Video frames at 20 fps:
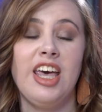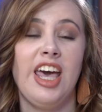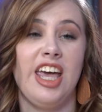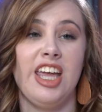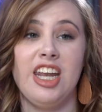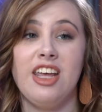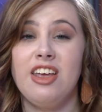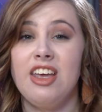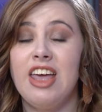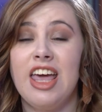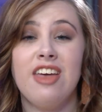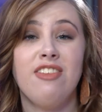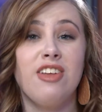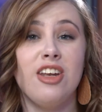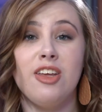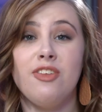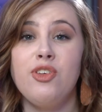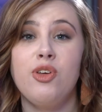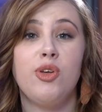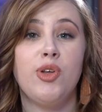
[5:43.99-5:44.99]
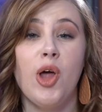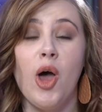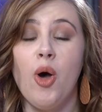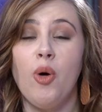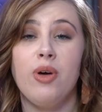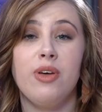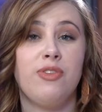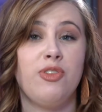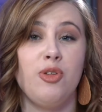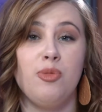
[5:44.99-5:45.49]
And even if you
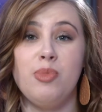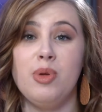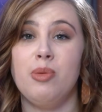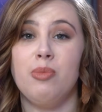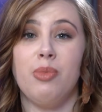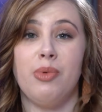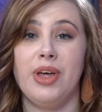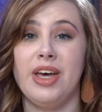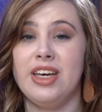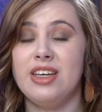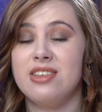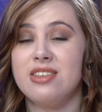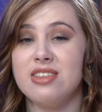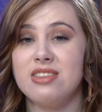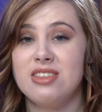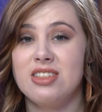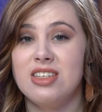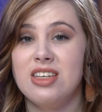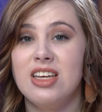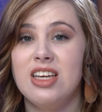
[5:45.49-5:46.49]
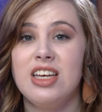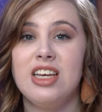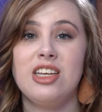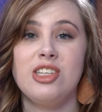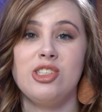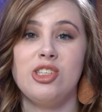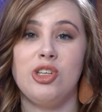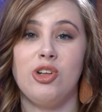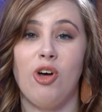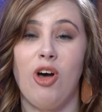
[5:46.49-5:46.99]
don't, if you've been blessed
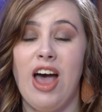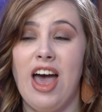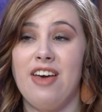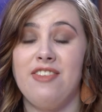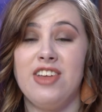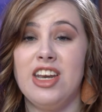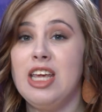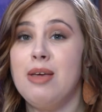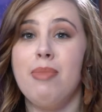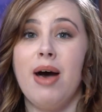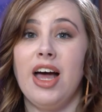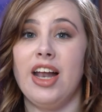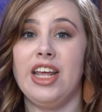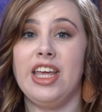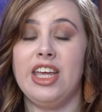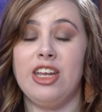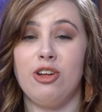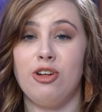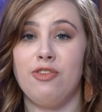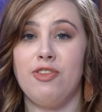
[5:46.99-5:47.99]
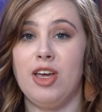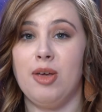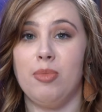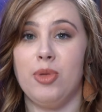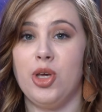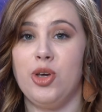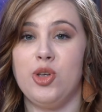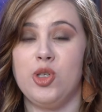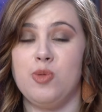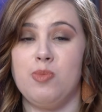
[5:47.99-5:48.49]
to not have anybody in your
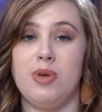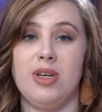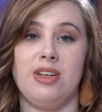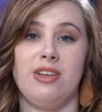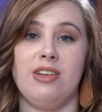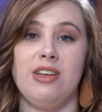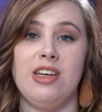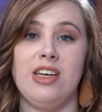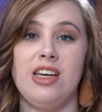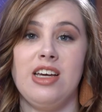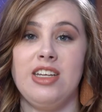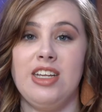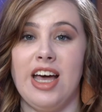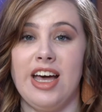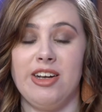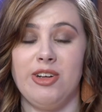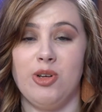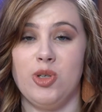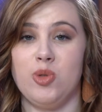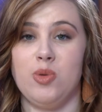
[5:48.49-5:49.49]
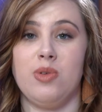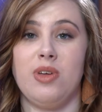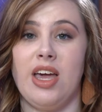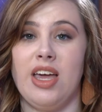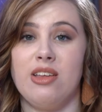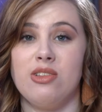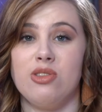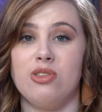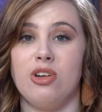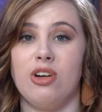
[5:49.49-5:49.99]
family who's been diagnosed with
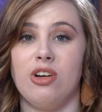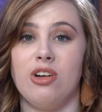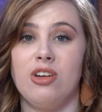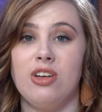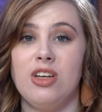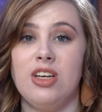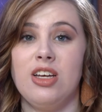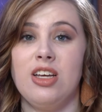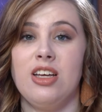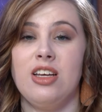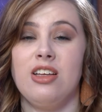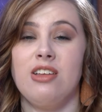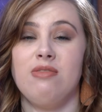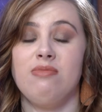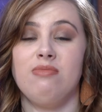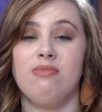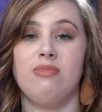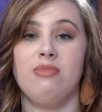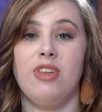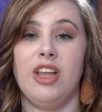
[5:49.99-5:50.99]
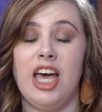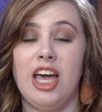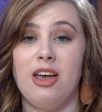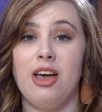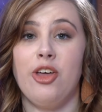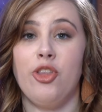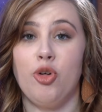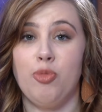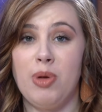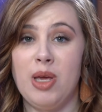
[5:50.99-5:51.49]
cancer, let
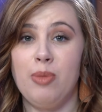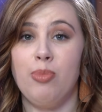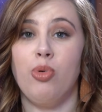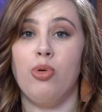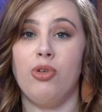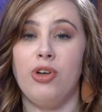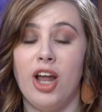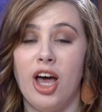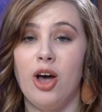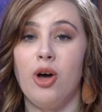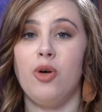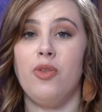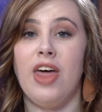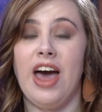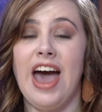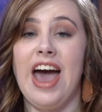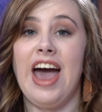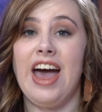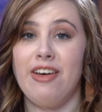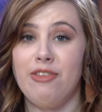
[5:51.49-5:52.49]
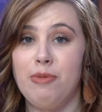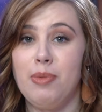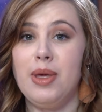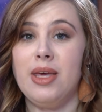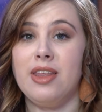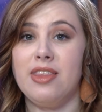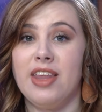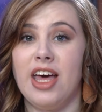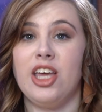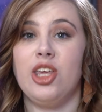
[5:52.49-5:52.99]
other people know that have
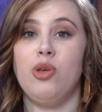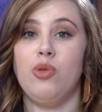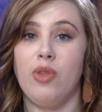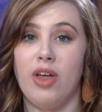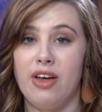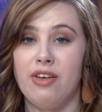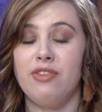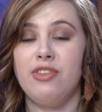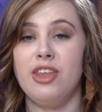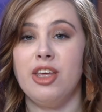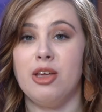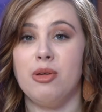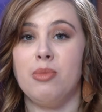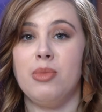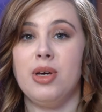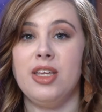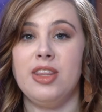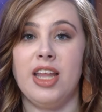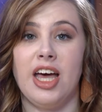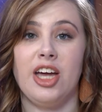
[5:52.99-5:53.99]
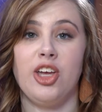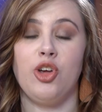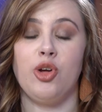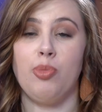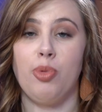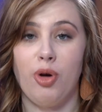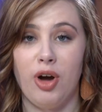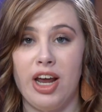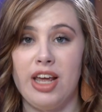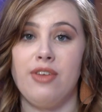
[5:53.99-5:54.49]
been, that you love them and that you're
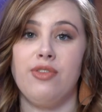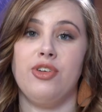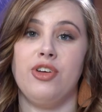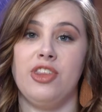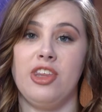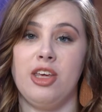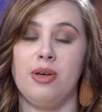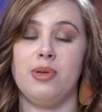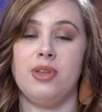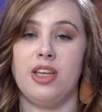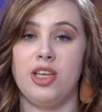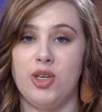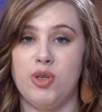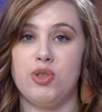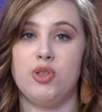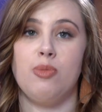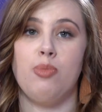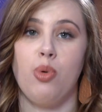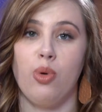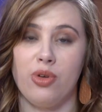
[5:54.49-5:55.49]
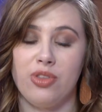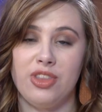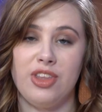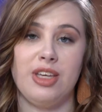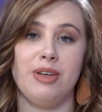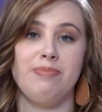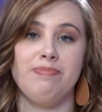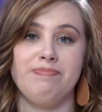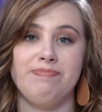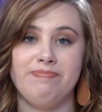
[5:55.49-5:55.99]
praying for them and that you support
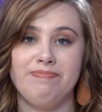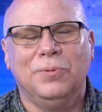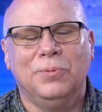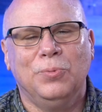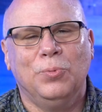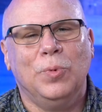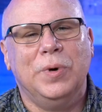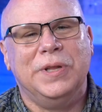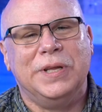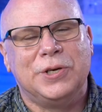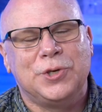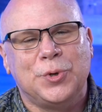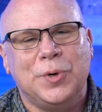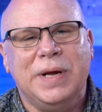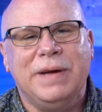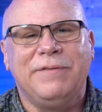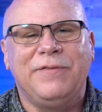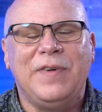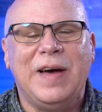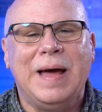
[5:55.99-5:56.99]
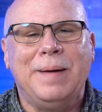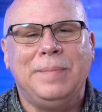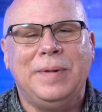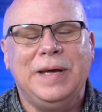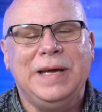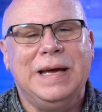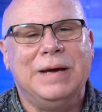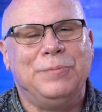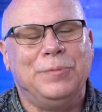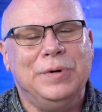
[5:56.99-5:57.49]
them. We're the Trent
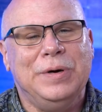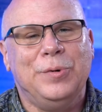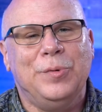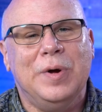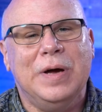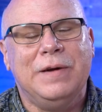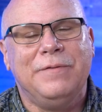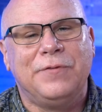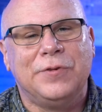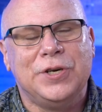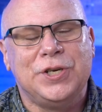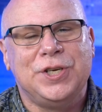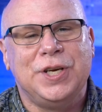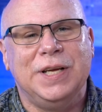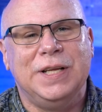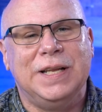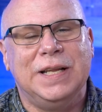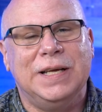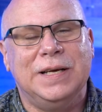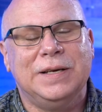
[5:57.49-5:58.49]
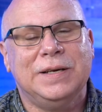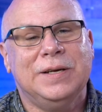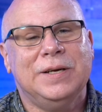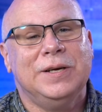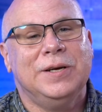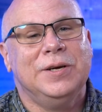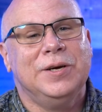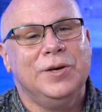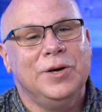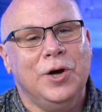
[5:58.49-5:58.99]
family and we run for Shelia.
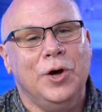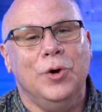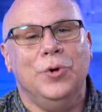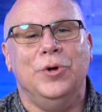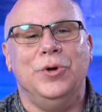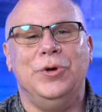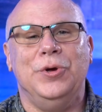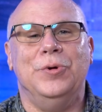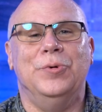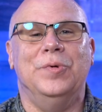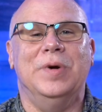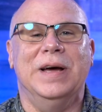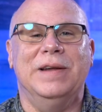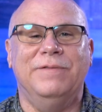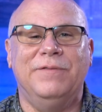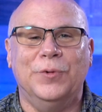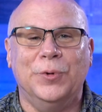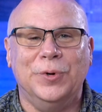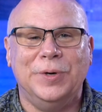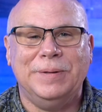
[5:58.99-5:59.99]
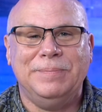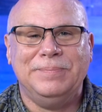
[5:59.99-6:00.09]
Who do you run for?